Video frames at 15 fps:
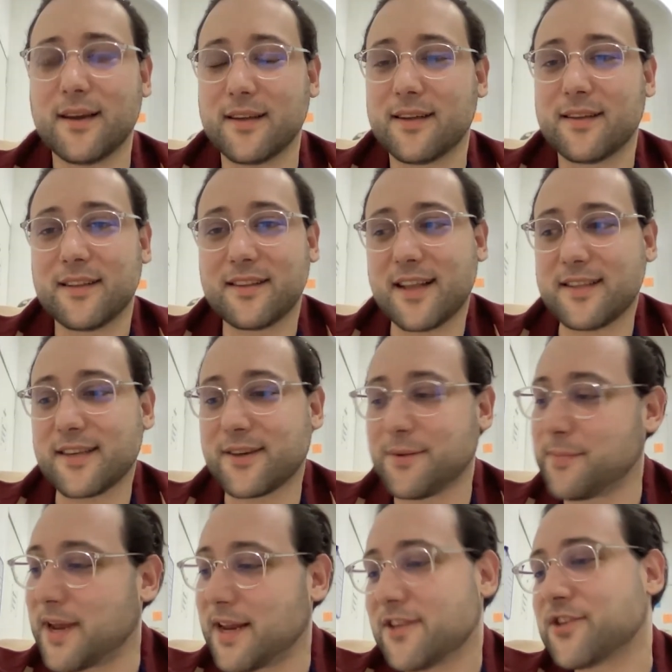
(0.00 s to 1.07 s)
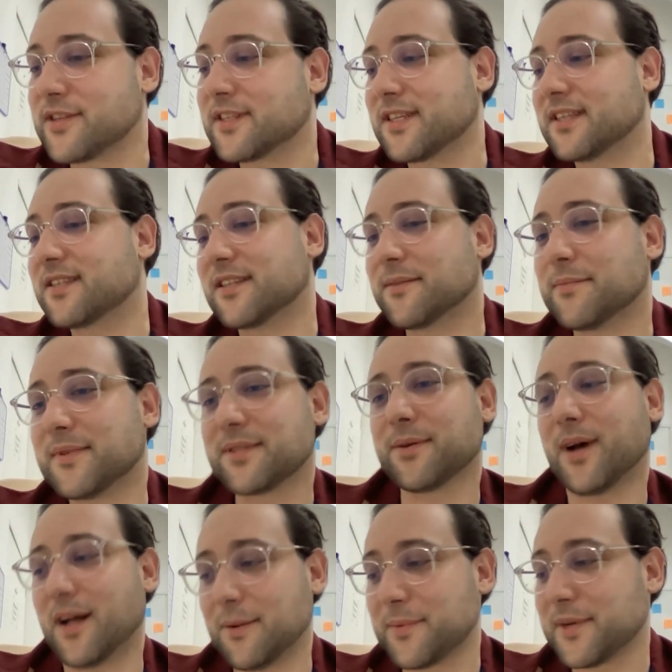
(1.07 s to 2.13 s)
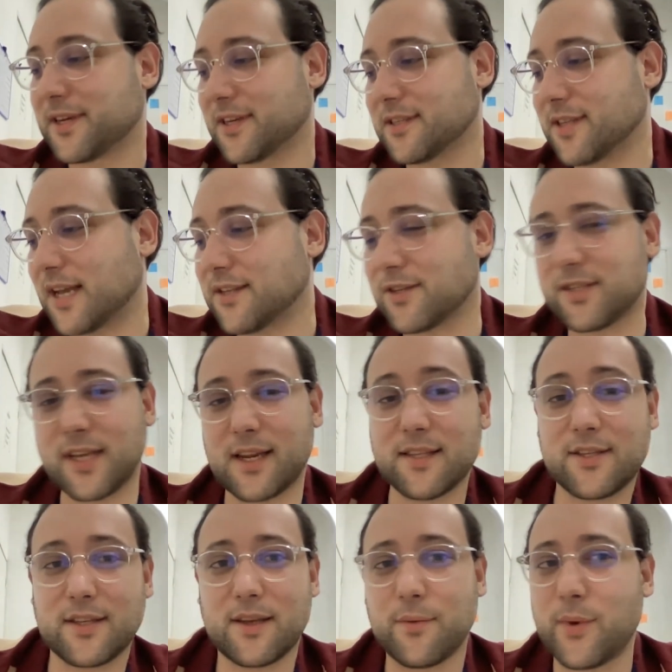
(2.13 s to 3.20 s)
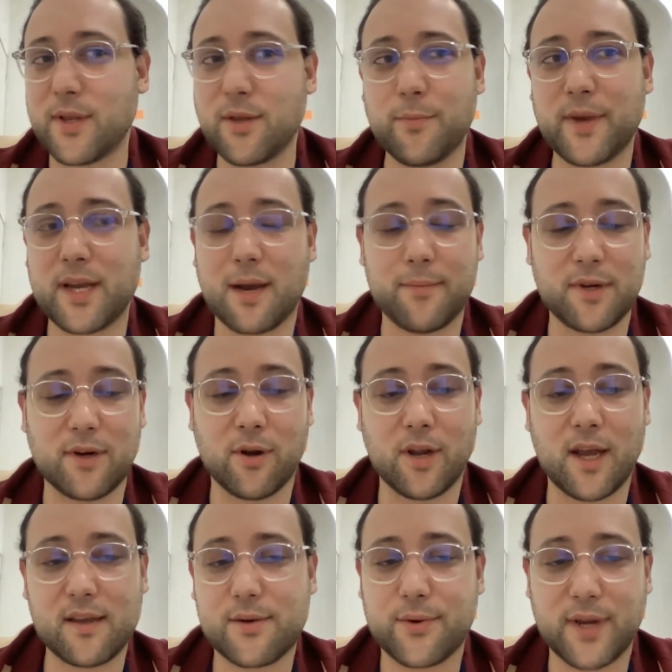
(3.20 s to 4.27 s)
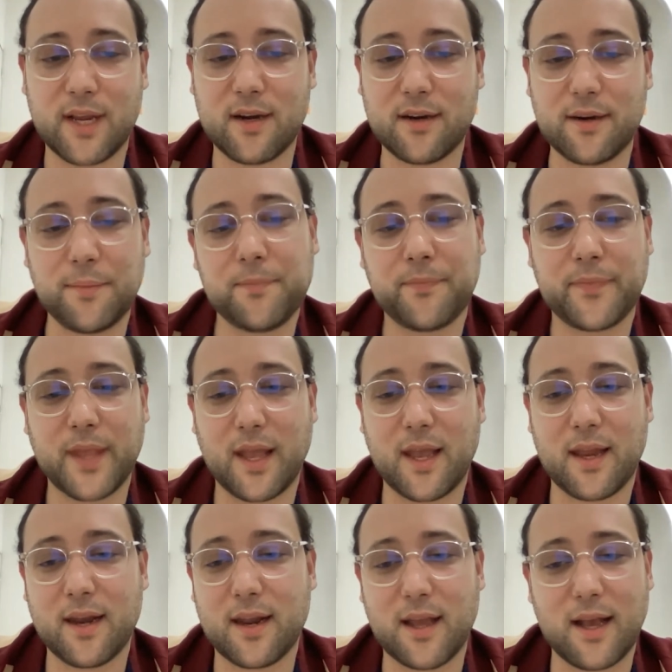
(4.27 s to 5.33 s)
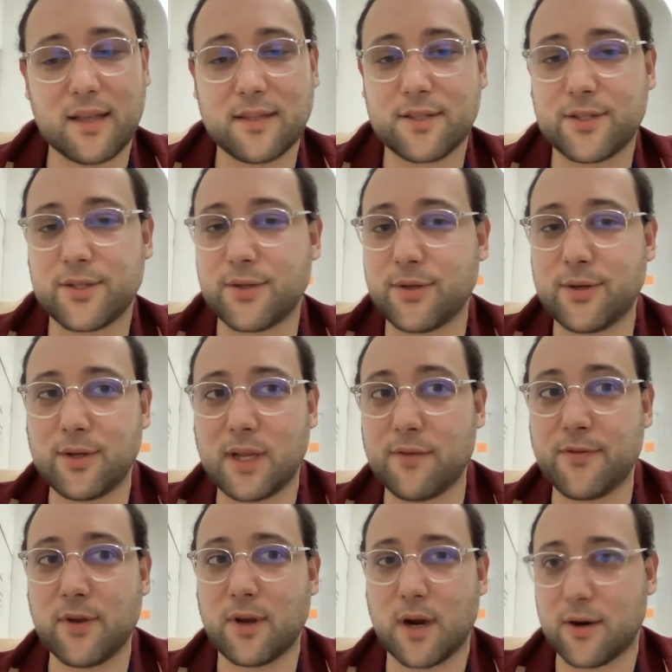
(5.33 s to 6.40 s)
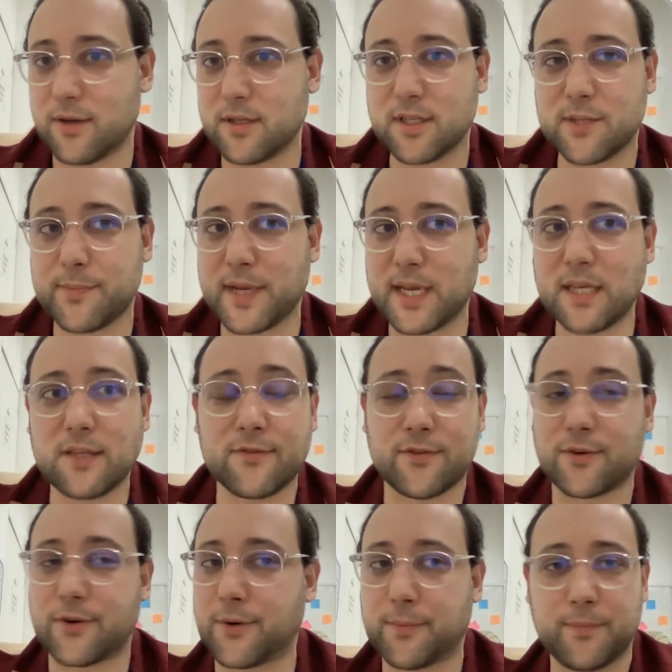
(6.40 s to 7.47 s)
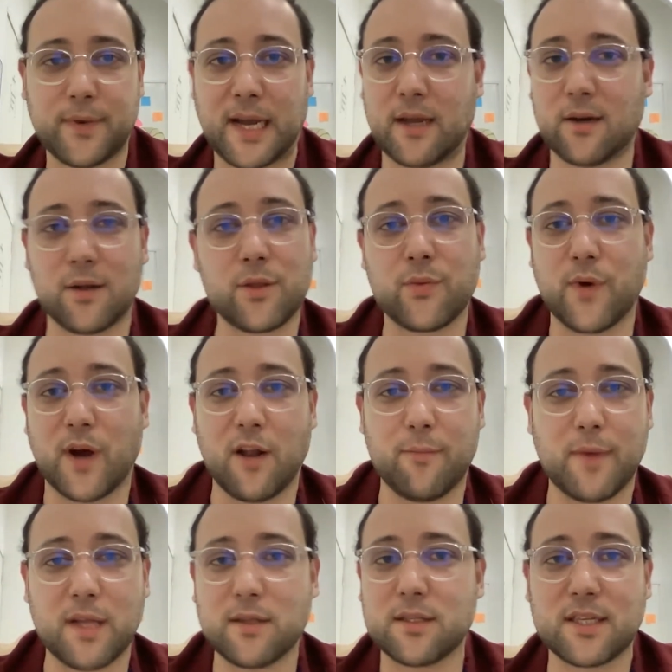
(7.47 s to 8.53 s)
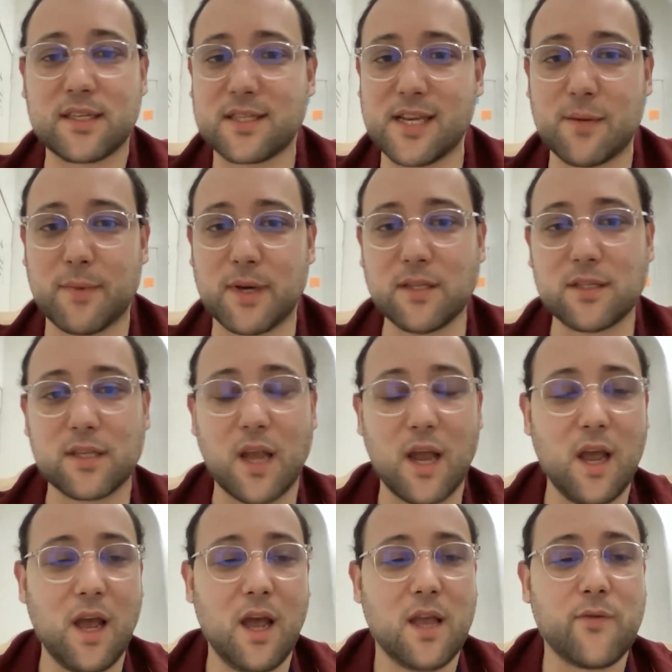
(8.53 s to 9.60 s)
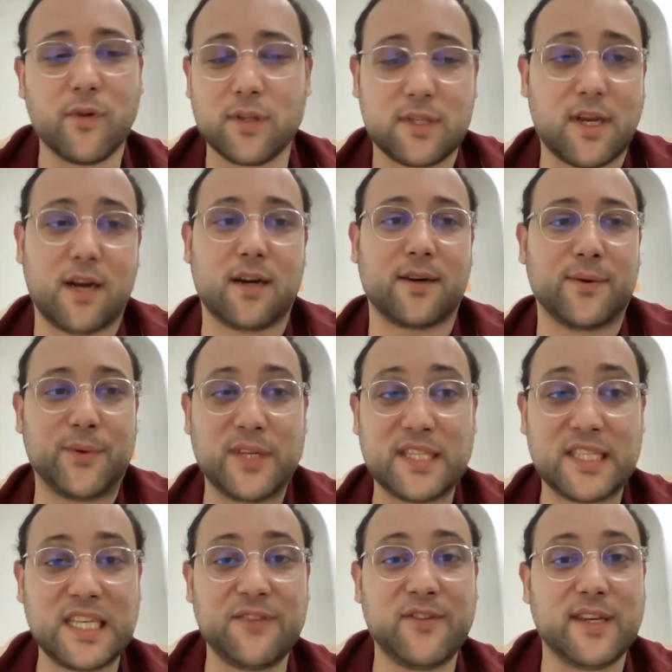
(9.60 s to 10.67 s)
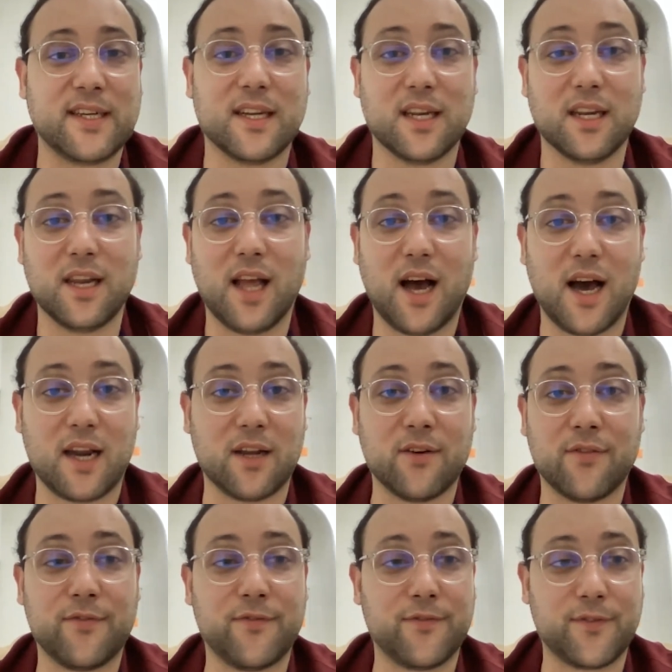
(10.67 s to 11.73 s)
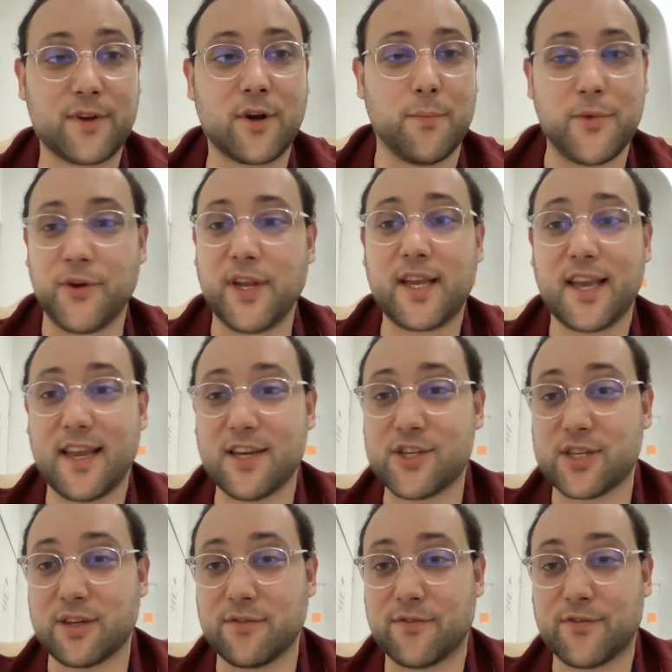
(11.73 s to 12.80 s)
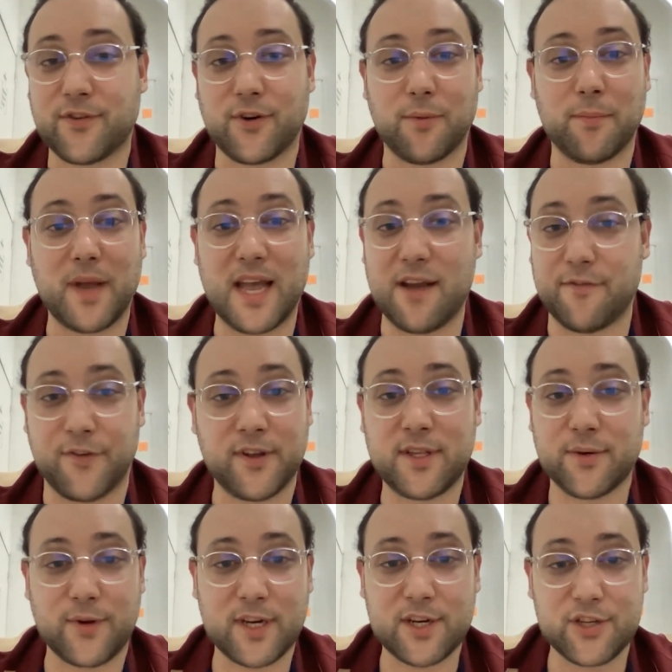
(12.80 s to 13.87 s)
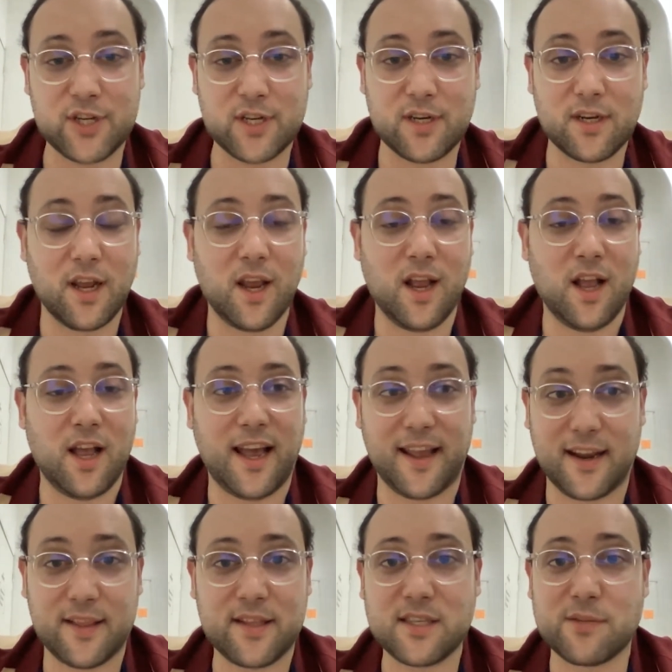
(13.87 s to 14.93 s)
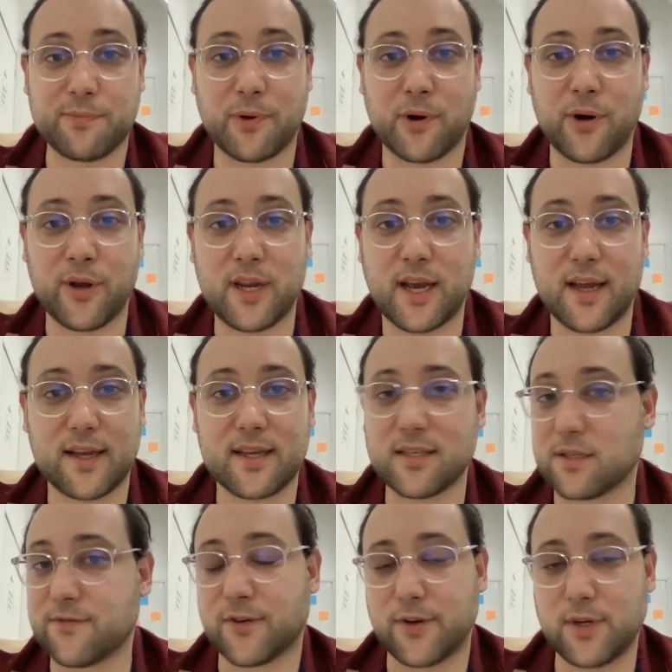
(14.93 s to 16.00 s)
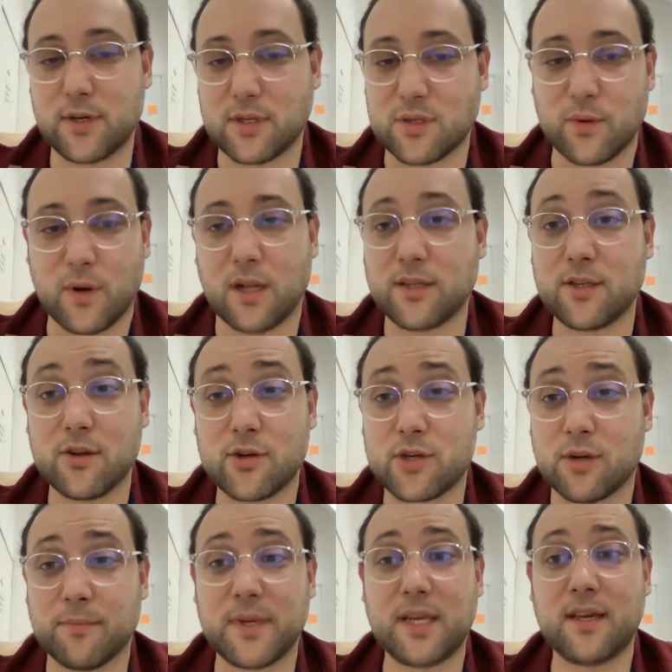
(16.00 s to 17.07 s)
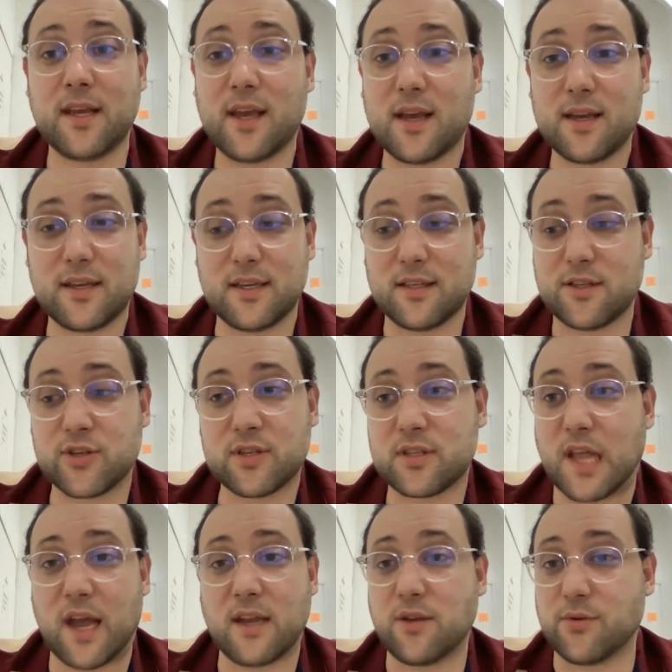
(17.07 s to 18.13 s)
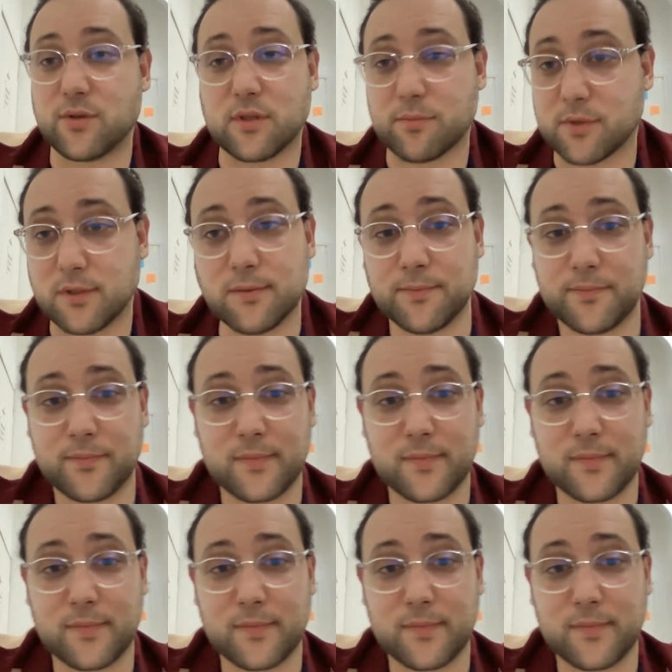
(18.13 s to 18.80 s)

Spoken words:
Yeah, that's a good managing system as well, because as you said, as when you become an online creator, and as soon, if you are in the space for, I don't know, 12 months, 16 months, you will start receiving a lot of communication from every direction. And at this point, I guess for you as well, social media is just unusable.